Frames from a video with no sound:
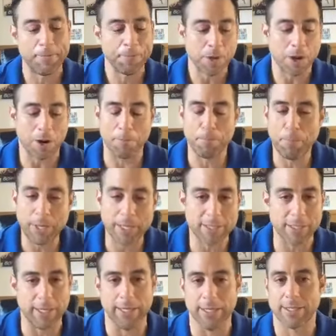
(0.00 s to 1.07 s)
our
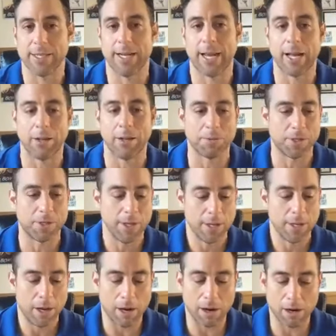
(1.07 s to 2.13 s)
business, it helps
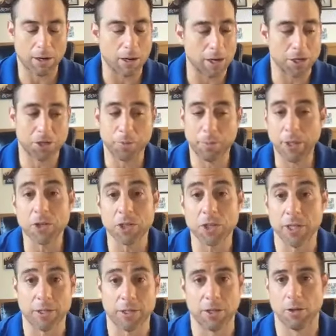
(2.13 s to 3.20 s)
our
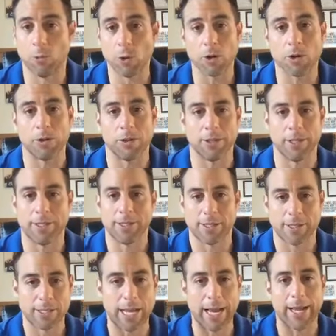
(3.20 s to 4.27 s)
contribution to the world and to
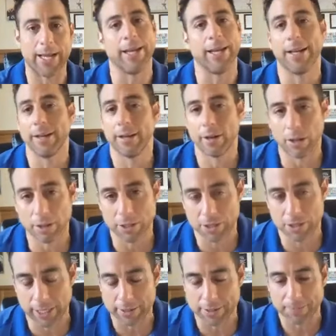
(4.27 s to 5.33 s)
society and all these
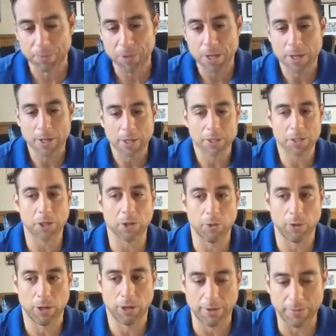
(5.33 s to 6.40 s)
things.
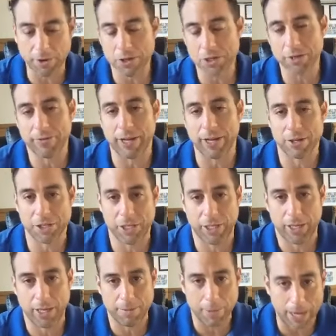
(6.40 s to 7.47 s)
So conversion of energy, in my